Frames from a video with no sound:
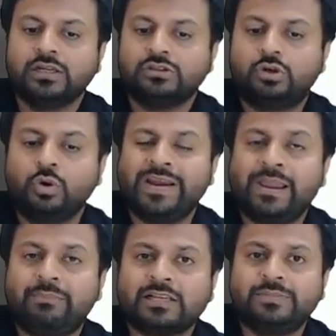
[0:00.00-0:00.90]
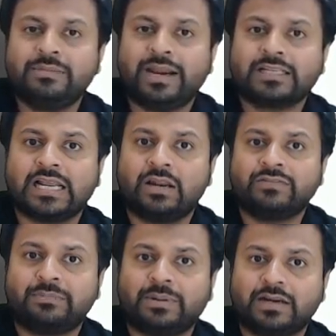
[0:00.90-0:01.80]
Do A plus B minus L
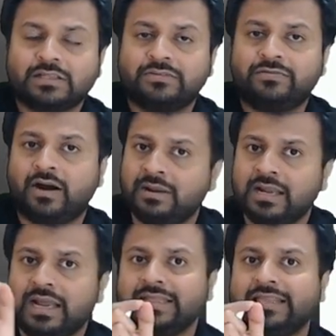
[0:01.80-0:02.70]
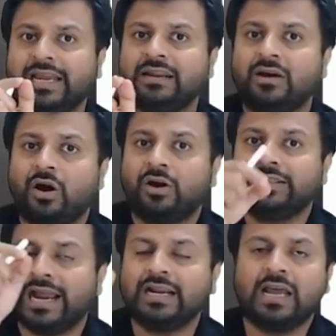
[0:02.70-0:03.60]
of that partnership firm, and then on
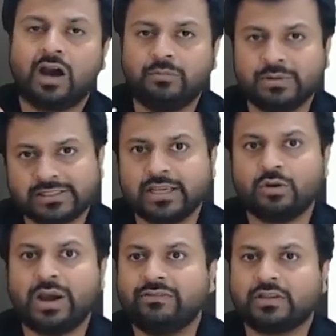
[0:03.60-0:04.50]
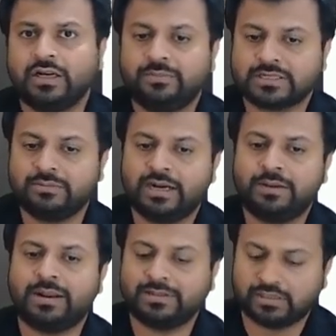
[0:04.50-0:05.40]
that, how much stake you have? 30%.
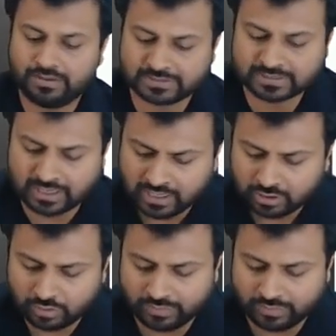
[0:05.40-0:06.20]
Multiply by 30%, you will